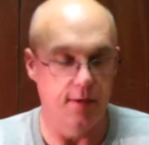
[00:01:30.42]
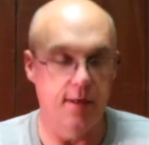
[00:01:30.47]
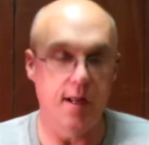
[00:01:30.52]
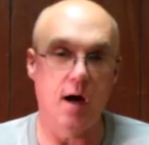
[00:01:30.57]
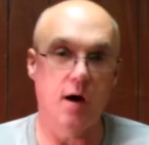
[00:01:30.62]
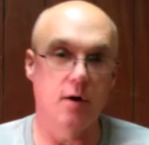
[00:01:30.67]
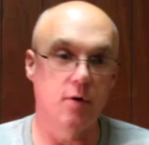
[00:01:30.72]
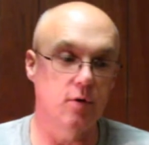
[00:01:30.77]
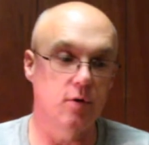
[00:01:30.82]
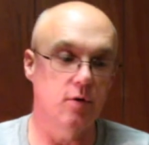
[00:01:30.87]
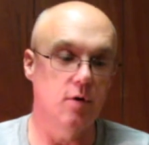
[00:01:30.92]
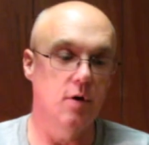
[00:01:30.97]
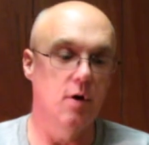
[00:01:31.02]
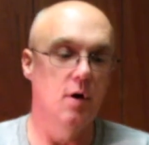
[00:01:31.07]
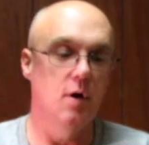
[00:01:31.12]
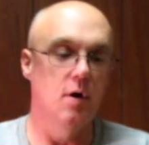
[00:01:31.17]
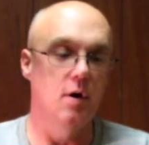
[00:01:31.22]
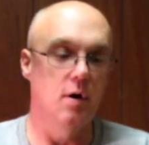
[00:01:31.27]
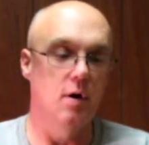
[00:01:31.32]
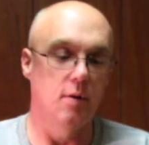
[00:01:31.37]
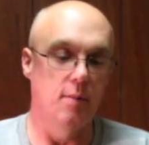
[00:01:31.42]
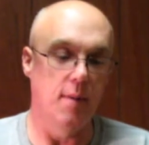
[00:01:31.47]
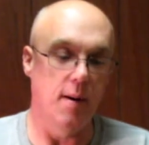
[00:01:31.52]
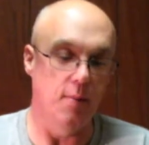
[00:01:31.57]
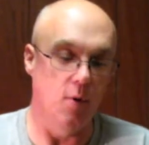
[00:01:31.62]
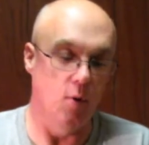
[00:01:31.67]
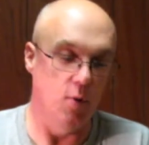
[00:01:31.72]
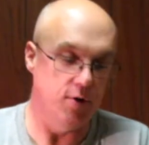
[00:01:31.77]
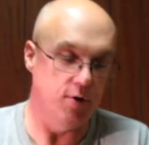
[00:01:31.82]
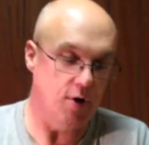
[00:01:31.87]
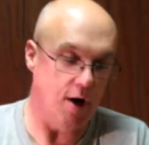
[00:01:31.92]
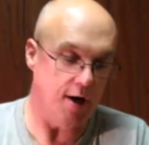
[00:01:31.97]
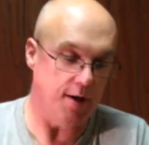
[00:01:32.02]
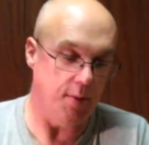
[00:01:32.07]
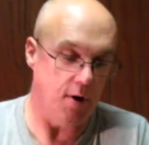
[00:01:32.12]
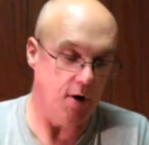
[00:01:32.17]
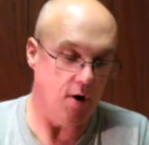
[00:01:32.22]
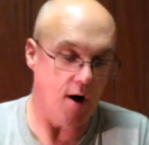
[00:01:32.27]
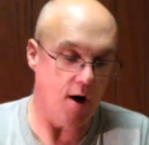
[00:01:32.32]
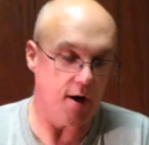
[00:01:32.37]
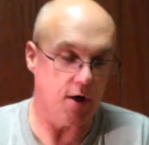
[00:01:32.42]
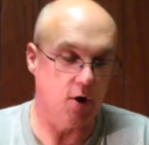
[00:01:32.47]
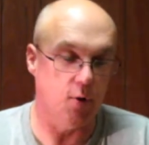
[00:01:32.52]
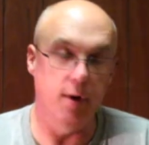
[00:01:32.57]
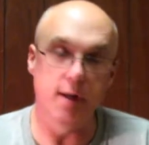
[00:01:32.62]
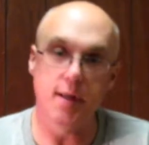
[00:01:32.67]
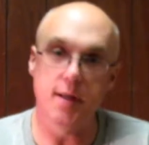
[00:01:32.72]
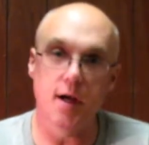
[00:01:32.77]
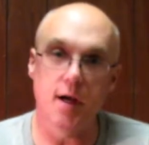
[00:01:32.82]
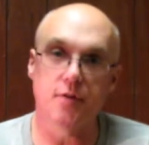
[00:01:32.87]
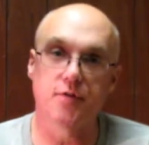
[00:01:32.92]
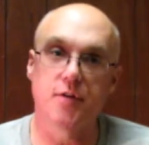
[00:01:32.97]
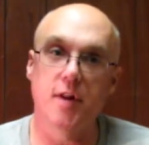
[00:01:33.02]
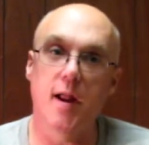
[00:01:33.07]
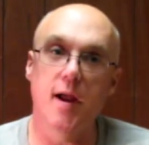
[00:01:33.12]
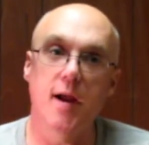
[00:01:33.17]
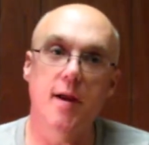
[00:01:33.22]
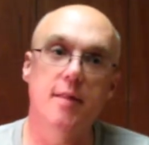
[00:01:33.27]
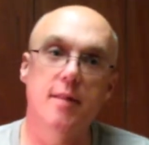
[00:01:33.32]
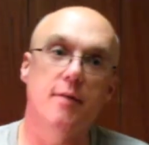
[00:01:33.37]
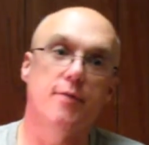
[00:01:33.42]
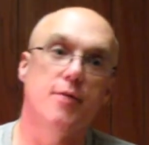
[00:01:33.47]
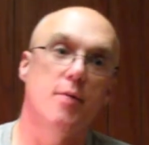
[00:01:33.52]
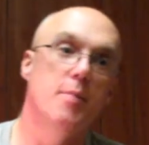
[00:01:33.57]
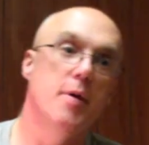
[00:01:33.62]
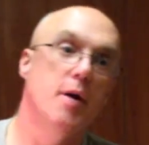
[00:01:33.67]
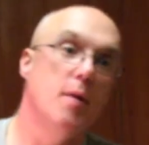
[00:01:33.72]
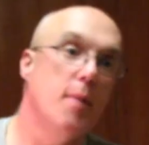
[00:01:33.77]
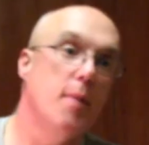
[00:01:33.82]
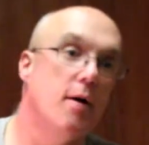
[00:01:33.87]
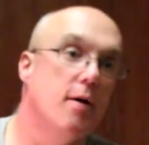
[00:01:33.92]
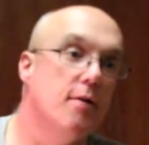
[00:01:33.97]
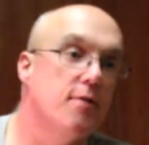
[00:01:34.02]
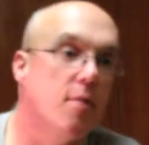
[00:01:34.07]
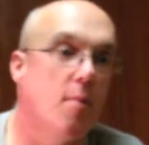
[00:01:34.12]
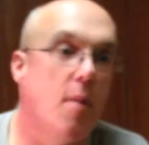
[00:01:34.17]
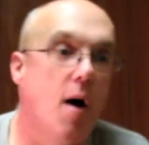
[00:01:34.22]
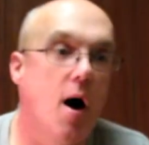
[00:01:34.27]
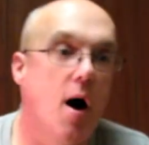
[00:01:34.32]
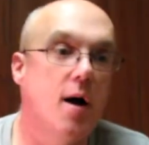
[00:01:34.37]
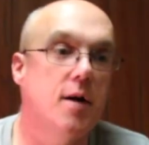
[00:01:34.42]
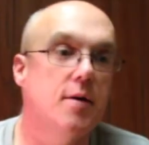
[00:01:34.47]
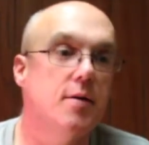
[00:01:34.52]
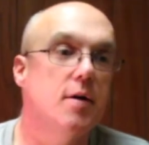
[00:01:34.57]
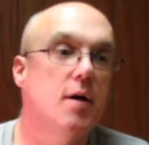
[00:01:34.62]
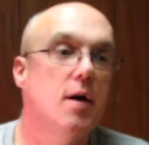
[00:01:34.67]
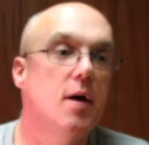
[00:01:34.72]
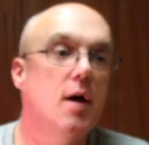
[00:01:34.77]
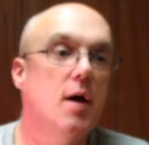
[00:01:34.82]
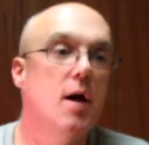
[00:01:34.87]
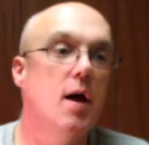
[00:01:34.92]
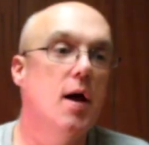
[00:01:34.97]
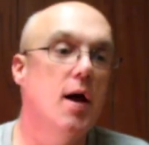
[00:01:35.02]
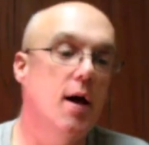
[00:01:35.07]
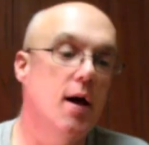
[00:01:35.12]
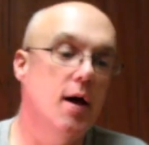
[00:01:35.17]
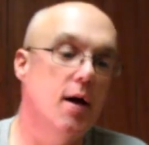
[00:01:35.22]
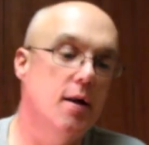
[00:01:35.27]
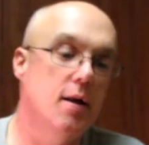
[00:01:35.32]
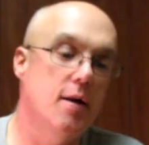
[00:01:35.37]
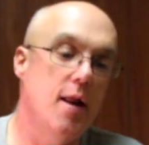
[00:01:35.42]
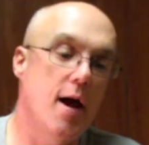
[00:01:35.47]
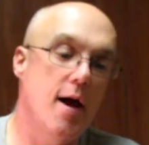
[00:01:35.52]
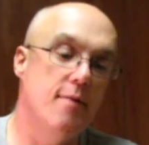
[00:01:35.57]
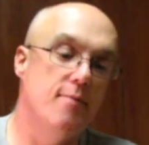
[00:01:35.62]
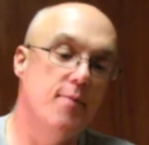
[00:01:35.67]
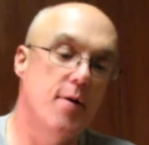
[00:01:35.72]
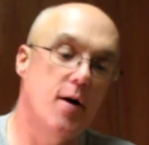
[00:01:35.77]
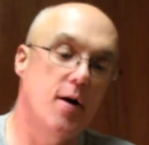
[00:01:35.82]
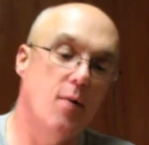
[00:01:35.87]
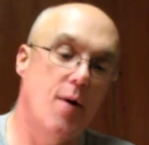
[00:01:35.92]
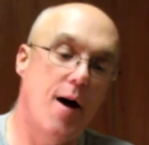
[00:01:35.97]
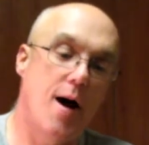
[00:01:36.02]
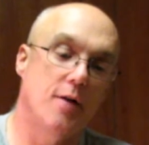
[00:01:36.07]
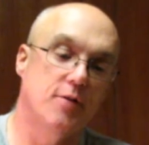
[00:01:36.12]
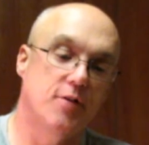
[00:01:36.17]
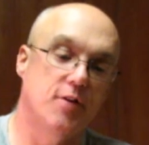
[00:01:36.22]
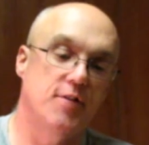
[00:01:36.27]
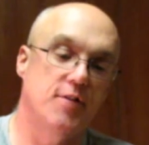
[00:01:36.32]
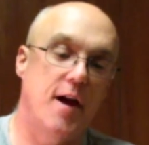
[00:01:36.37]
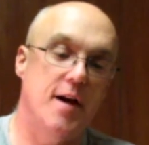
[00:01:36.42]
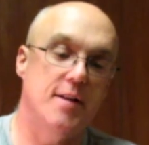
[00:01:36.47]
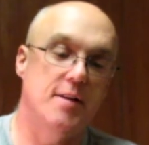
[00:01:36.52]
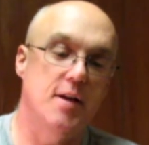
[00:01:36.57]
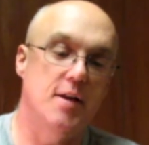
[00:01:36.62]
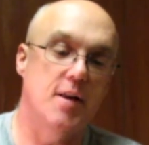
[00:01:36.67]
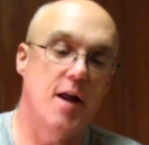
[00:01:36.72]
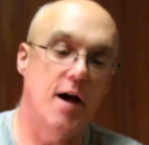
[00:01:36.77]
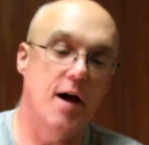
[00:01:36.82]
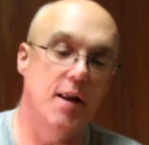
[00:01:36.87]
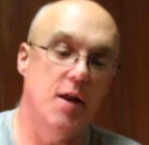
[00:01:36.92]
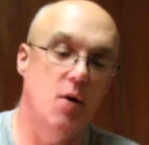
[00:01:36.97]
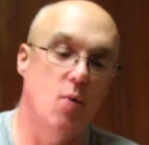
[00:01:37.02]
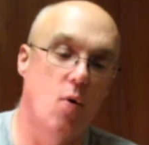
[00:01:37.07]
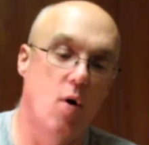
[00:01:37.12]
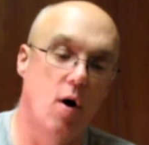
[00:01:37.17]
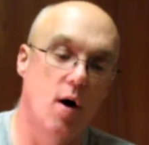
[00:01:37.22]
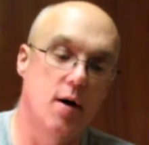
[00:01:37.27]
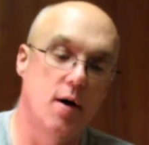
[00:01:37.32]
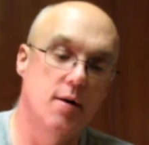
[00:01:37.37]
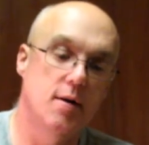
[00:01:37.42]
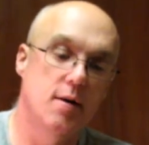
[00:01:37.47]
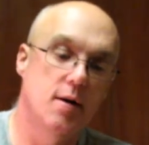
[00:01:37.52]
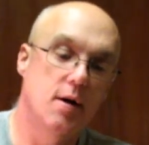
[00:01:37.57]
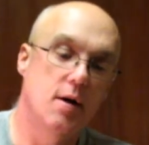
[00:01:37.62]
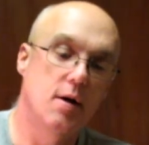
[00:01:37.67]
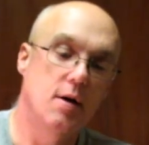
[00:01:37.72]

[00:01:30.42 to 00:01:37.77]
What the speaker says: Now, remember we talked about Otter Creek yesterday. They're from Middlebury, Vermont, and they've been around since 1991.